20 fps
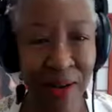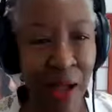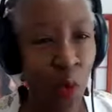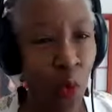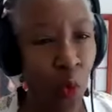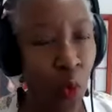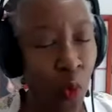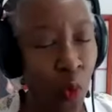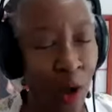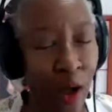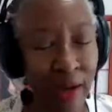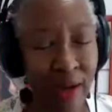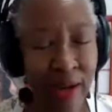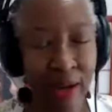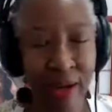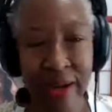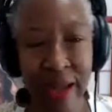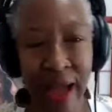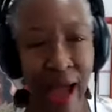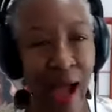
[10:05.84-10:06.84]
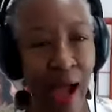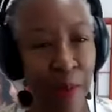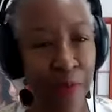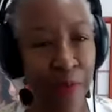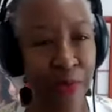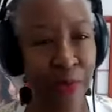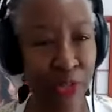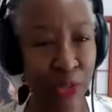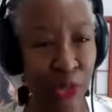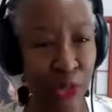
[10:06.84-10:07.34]
What an
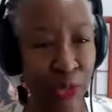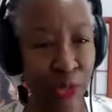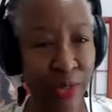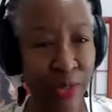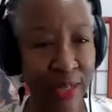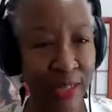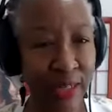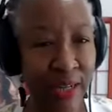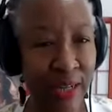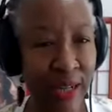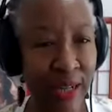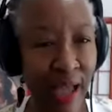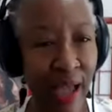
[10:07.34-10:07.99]
opportunity.